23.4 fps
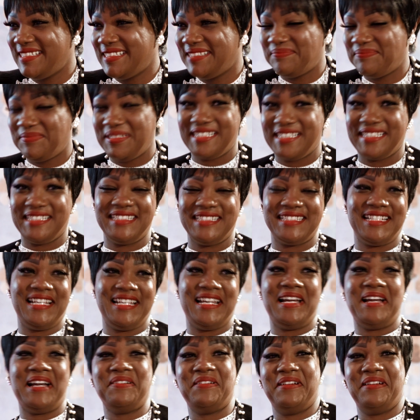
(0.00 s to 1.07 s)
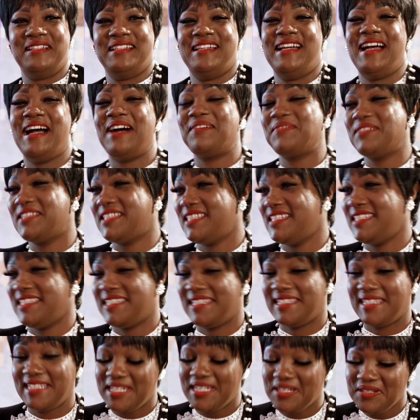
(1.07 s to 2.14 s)
because I was his
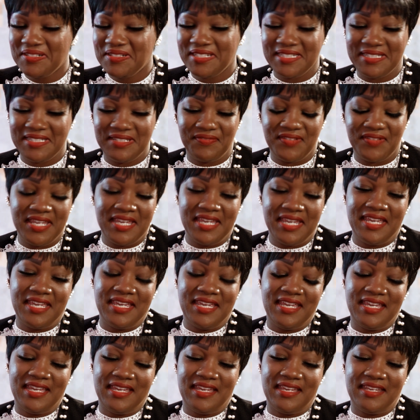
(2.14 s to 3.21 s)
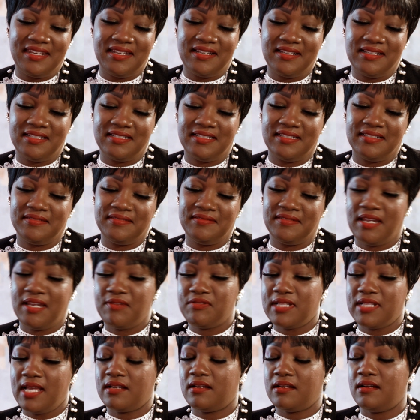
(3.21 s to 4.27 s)
senior chief. And they was
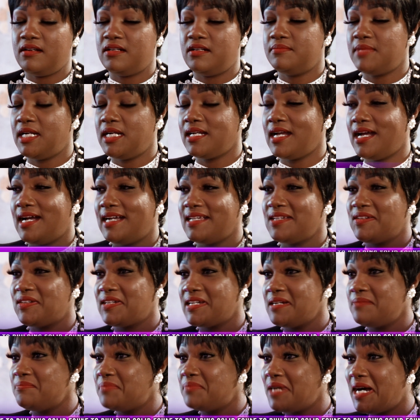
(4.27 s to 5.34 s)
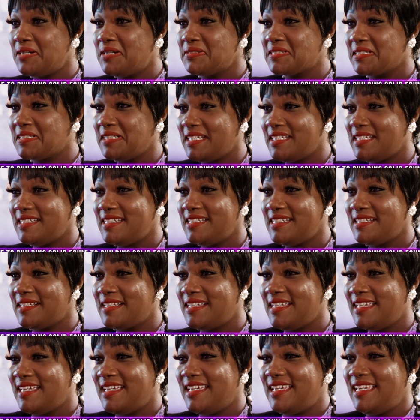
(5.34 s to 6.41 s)
like, oh my God, here come Boss Lady.
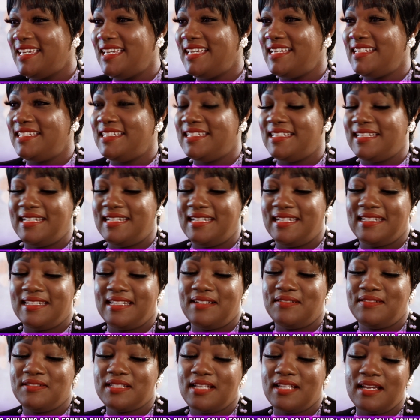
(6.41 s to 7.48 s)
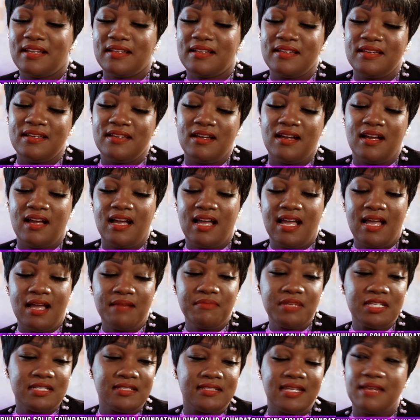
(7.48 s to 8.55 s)
And then I was like, I'm
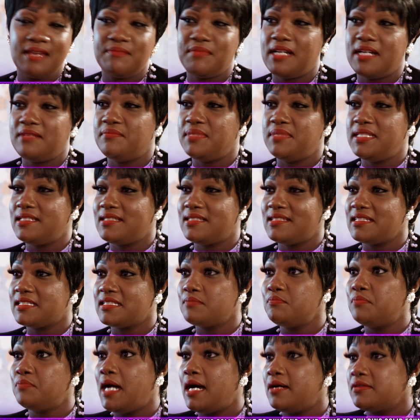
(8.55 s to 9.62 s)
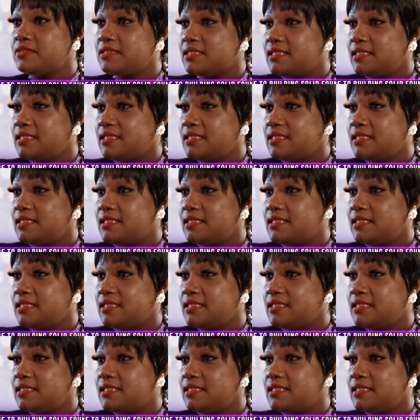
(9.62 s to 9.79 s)
going to name my business Boss